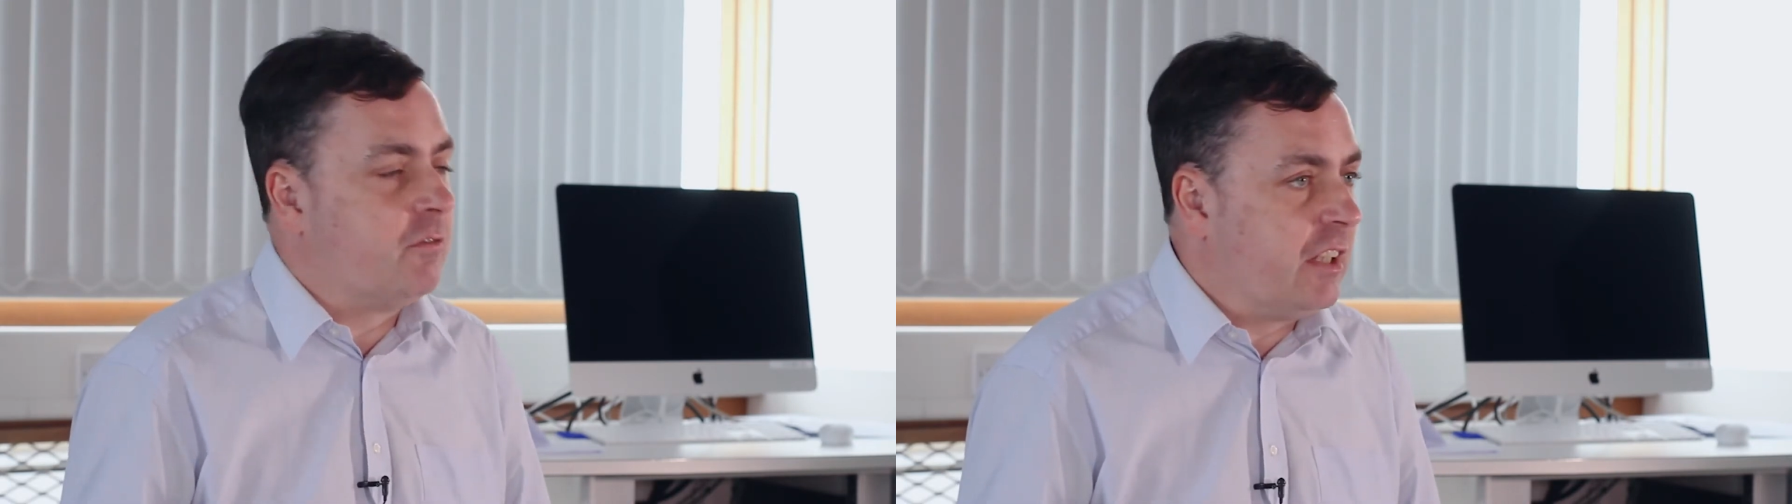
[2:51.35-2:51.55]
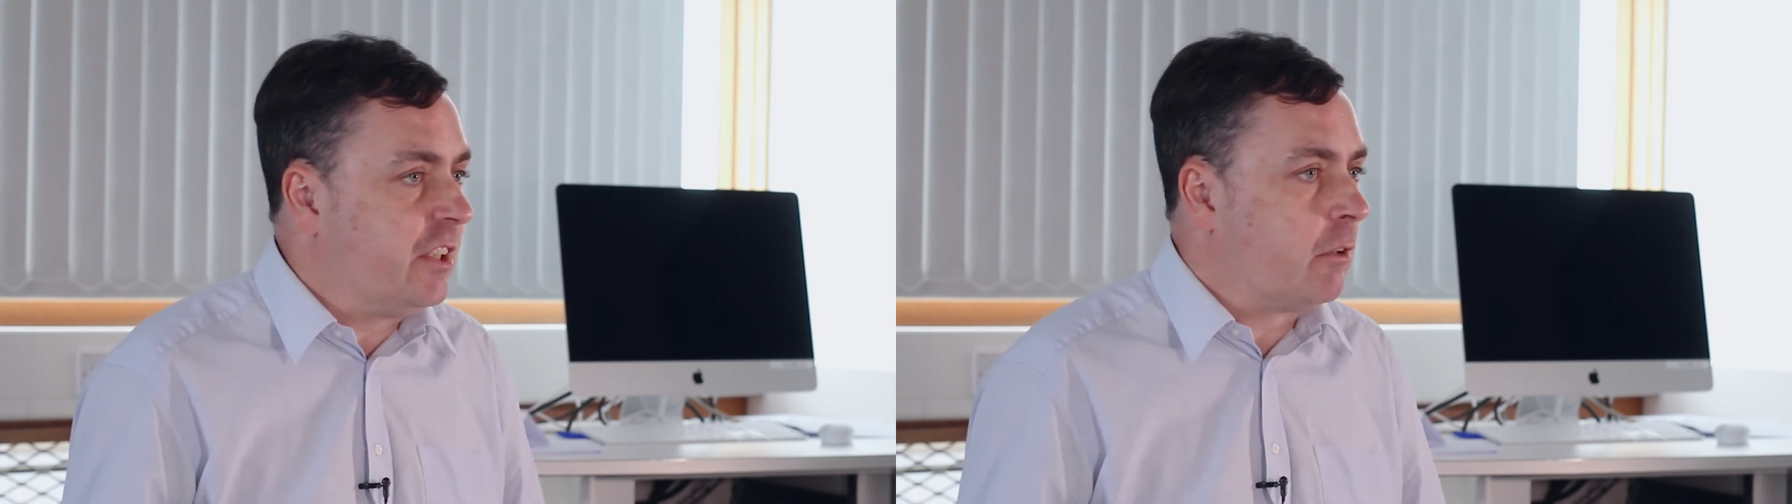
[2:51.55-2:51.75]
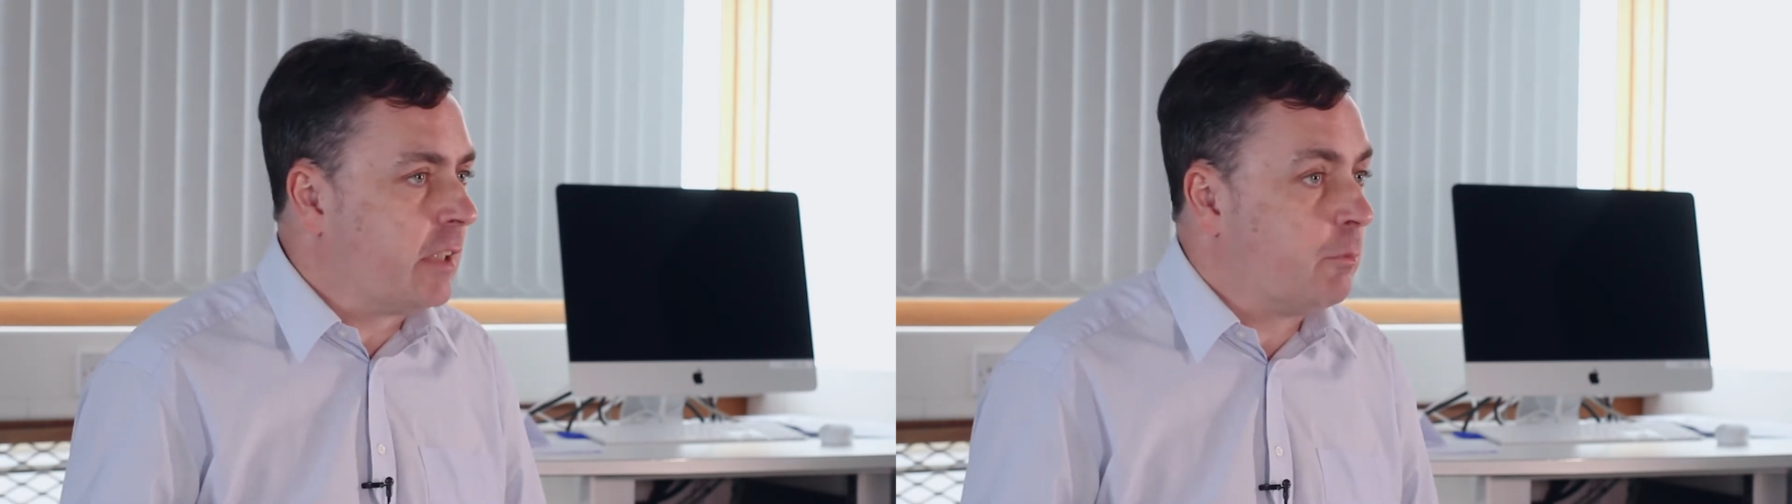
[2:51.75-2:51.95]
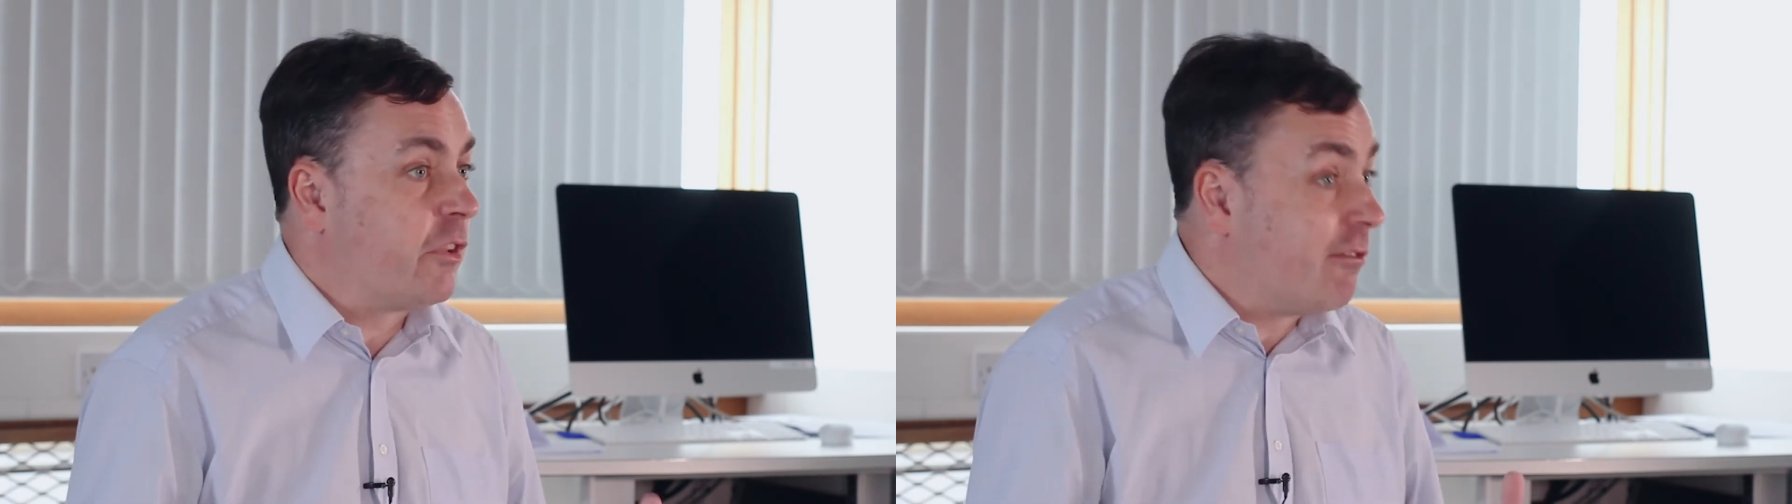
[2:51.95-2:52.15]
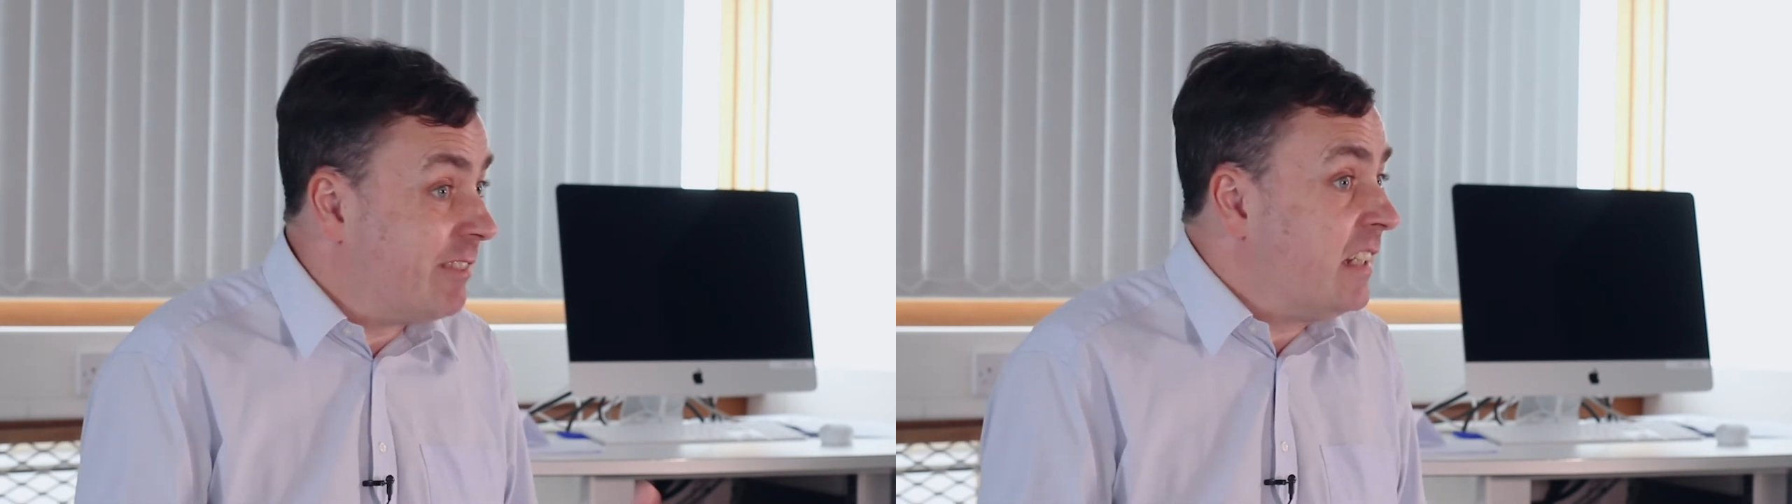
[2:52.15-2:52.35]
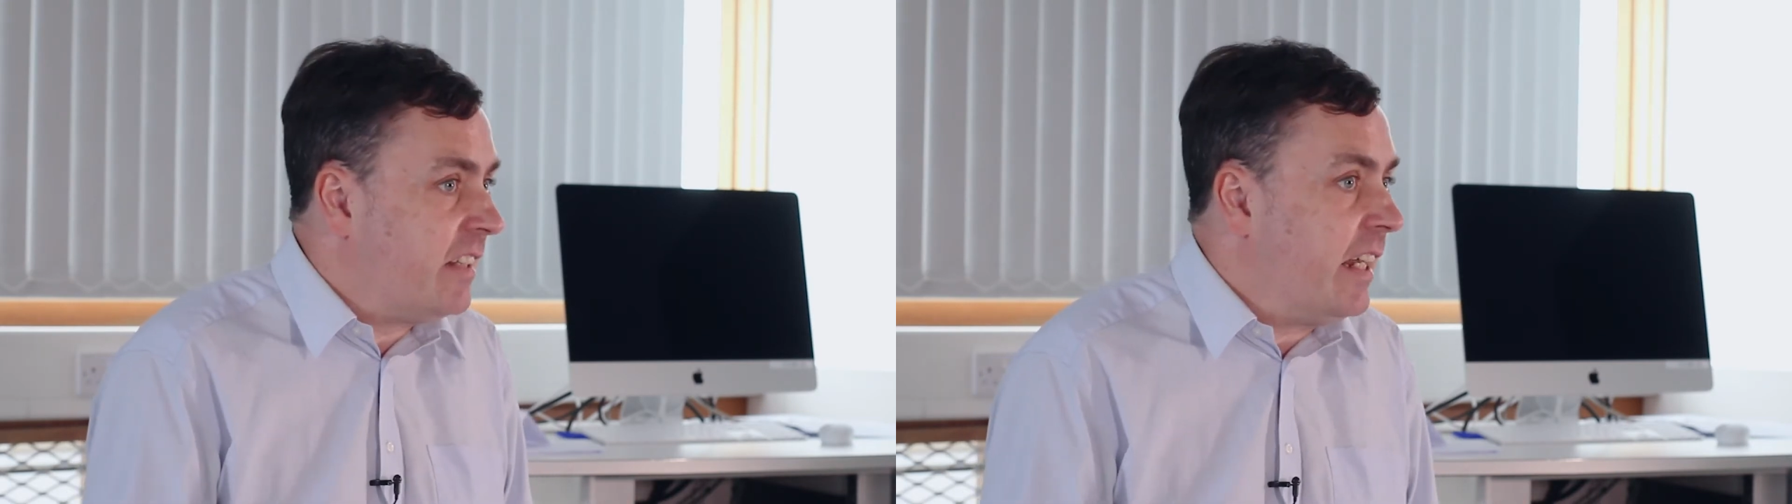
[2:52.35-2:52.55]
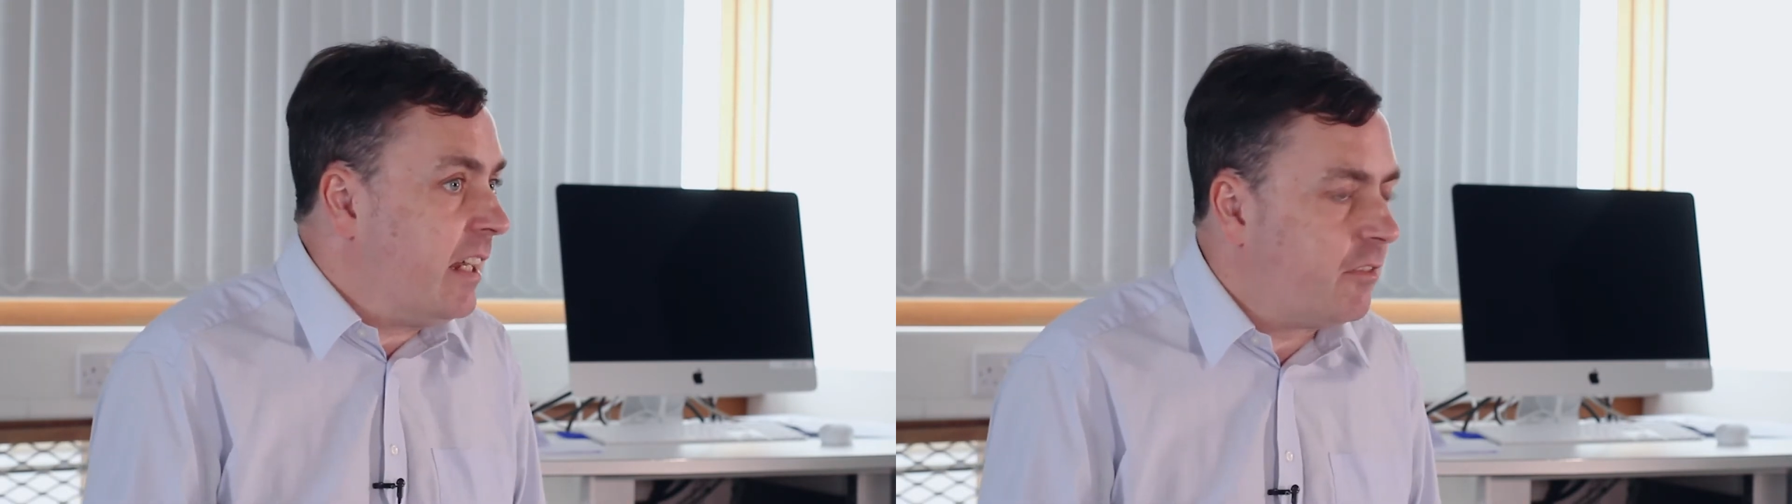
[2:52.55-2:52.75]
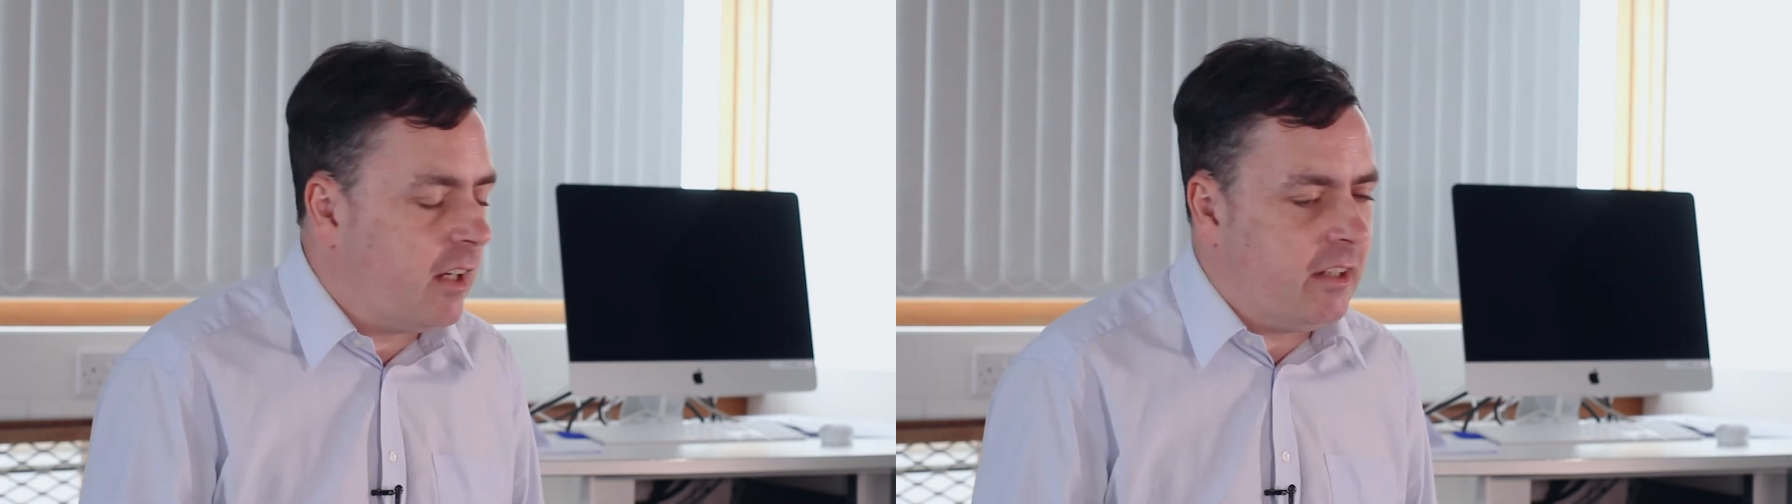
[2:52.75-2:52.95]
video clips,
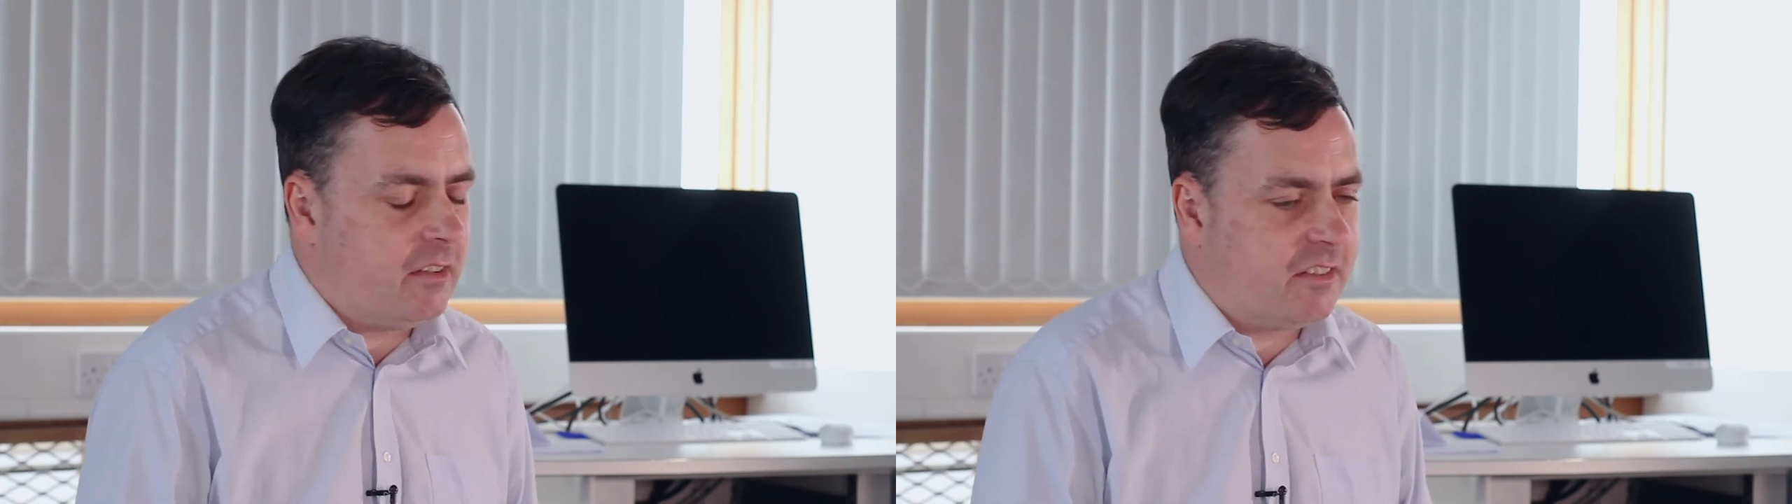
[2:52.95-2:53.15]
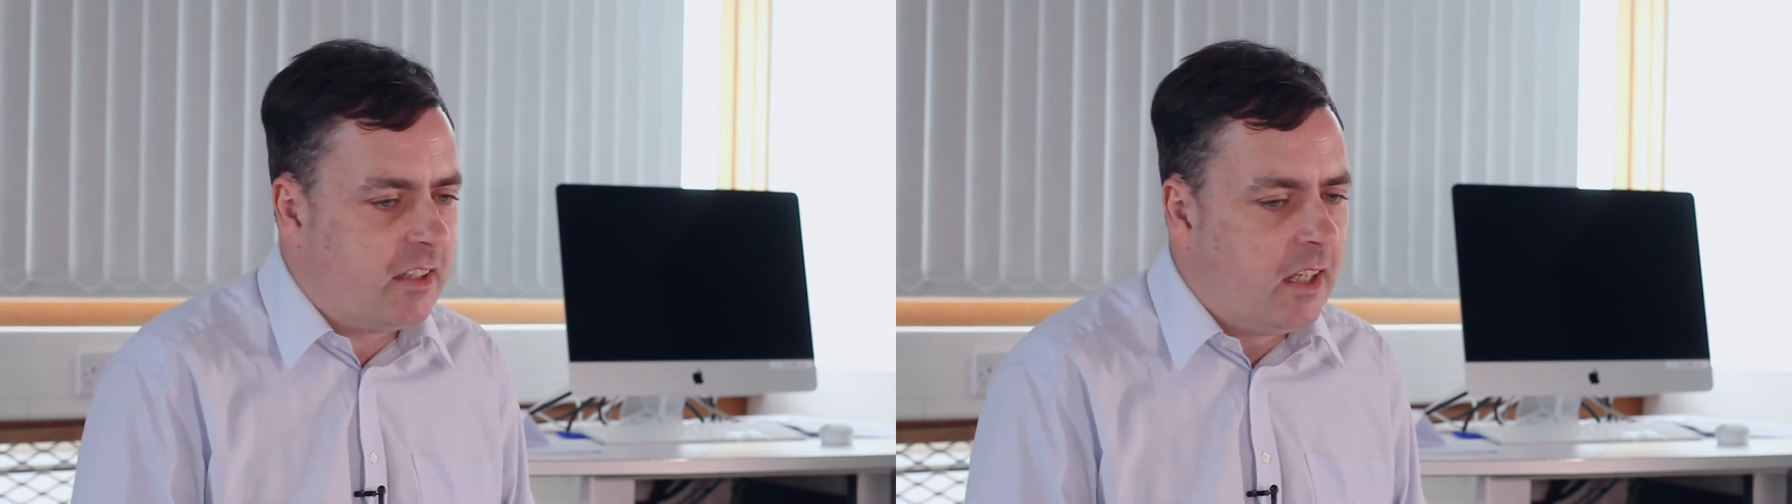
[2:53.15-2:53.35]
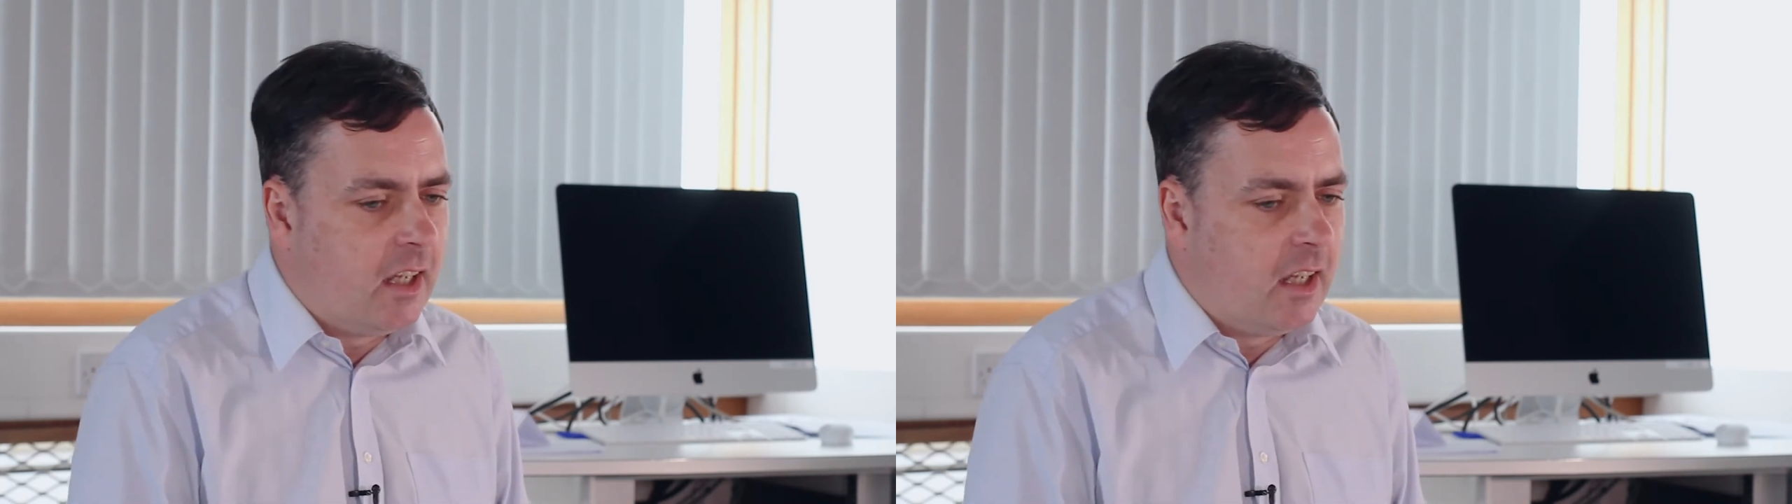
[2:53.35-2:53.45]
3D files.